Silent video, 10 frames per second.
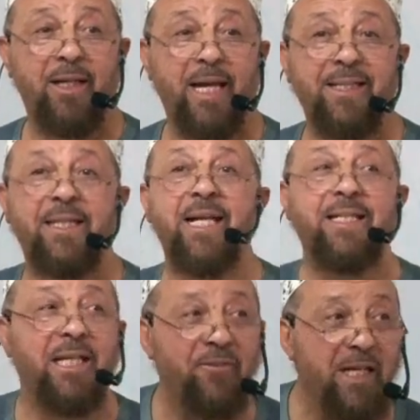and then they
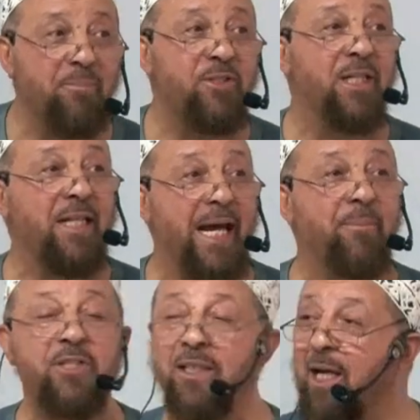give him
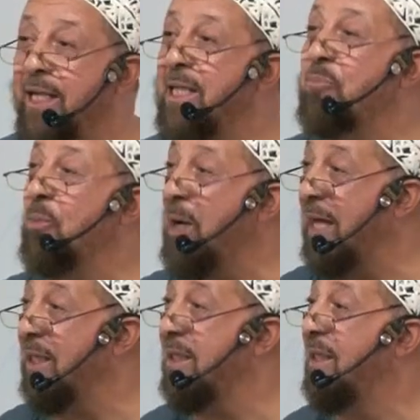salams and Eid
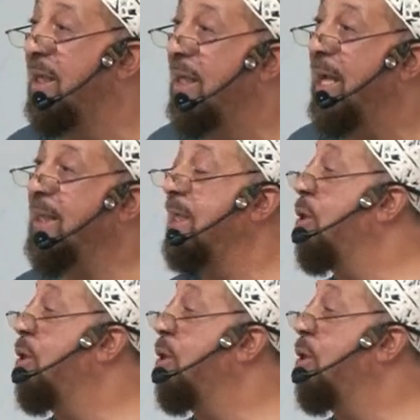Mubarak, and they